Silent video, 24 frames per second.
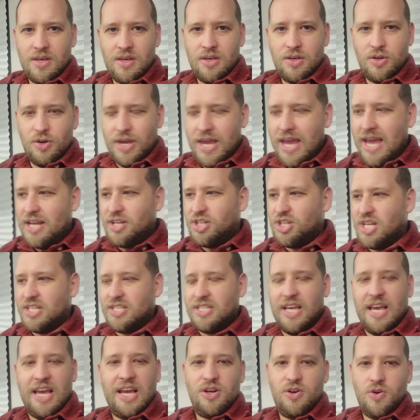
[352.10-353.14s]
you can't
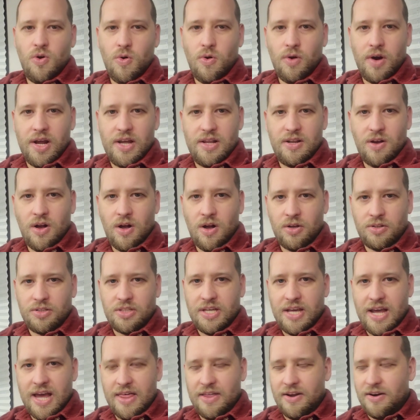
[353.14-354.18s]
just ignore it
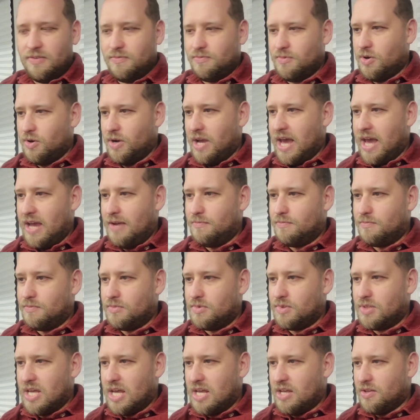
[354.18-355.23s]
altogether, okay?
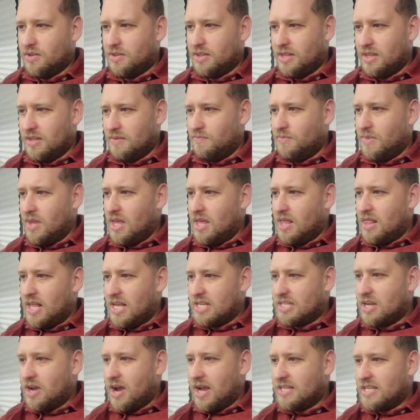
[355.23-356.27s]
So
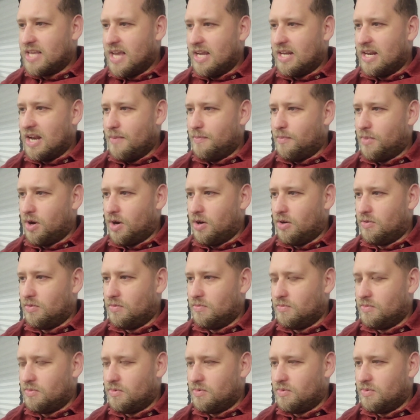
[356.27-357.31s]
that's how I take number
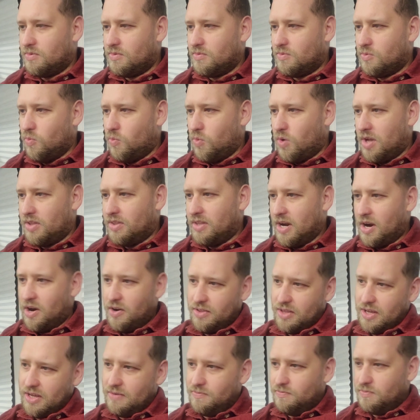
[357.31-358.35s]
1 there.
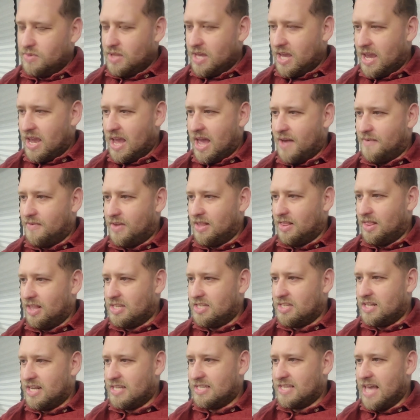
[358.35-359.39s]
They have it
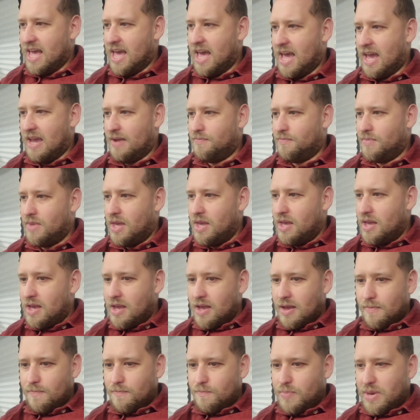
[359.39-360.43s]
listed as A.
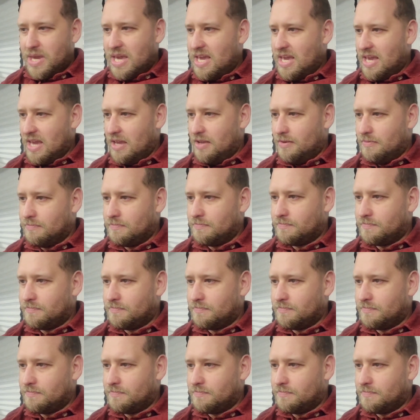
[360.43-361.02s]
B,